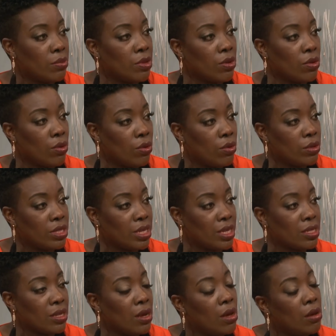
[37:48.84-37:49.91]
of the
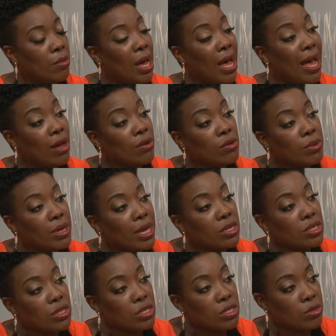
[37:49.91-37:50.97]
causes, but how do we
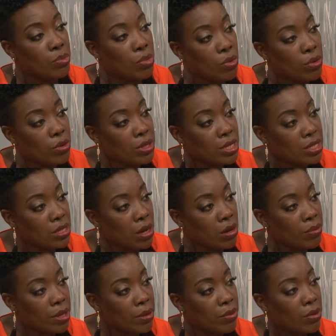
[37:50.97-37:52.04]
actually support these young
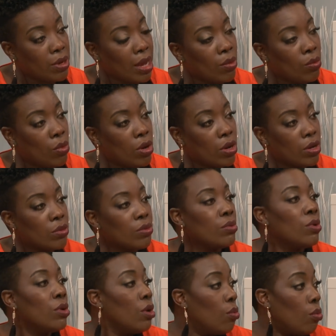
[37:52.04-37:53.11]
people? Like, what can
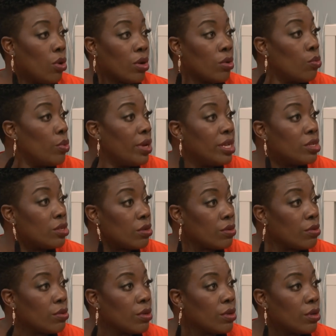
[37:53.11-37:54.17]
we do,
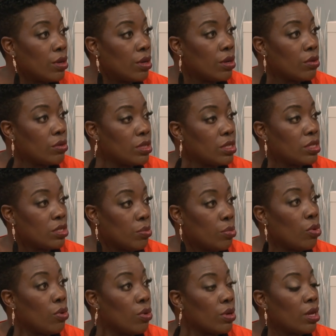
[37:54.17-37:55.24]
you know, to
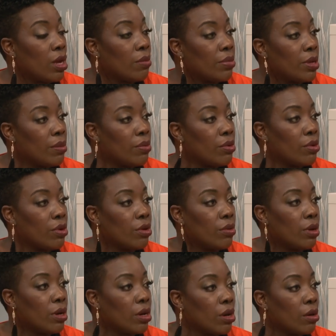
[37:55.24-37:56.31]
support young people who
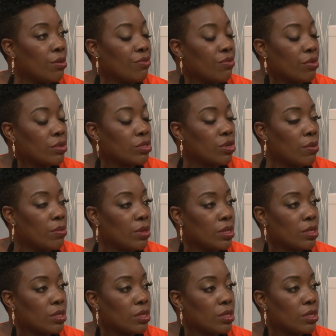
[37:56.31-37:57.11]
are going through troubling